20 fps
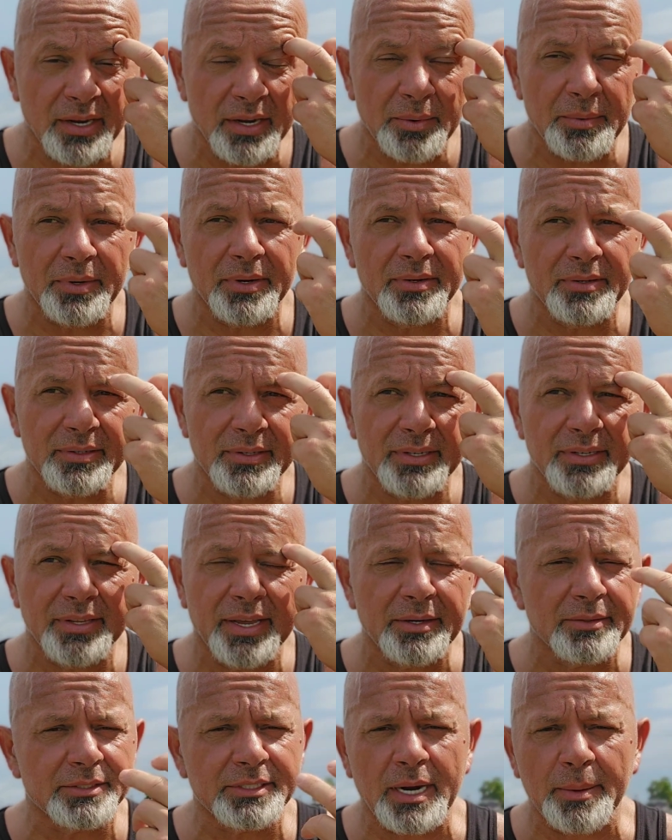Well,
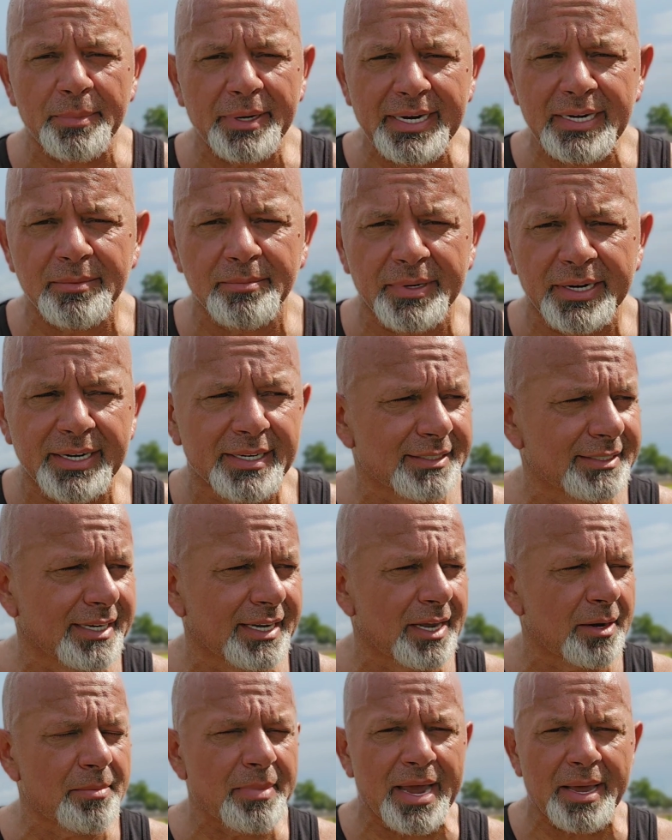they don't stop eating because they
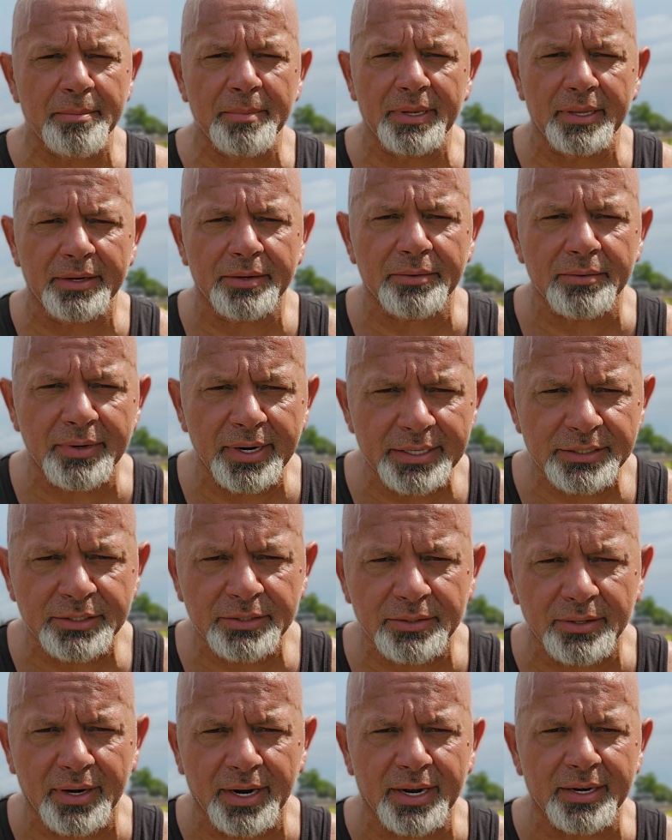got a bad meal at a
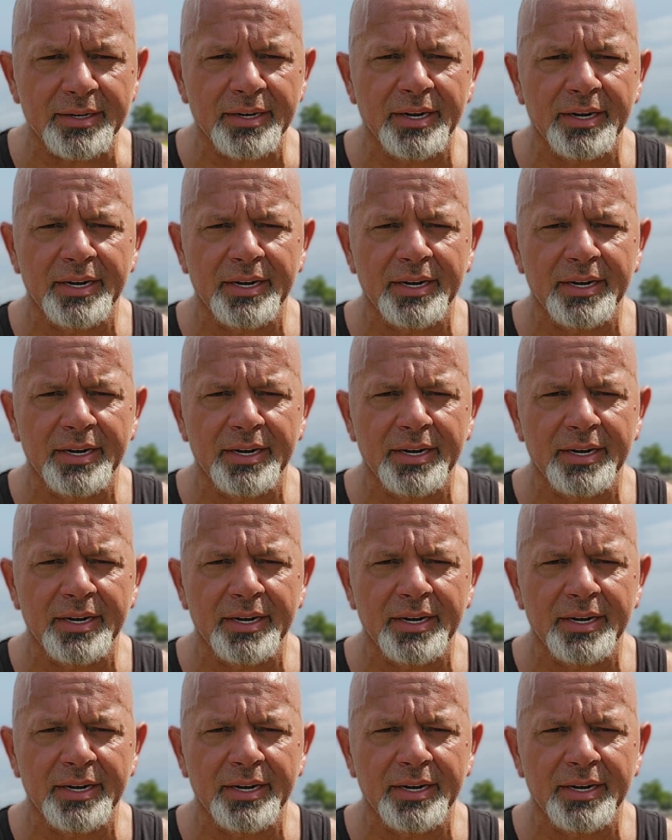restaurant.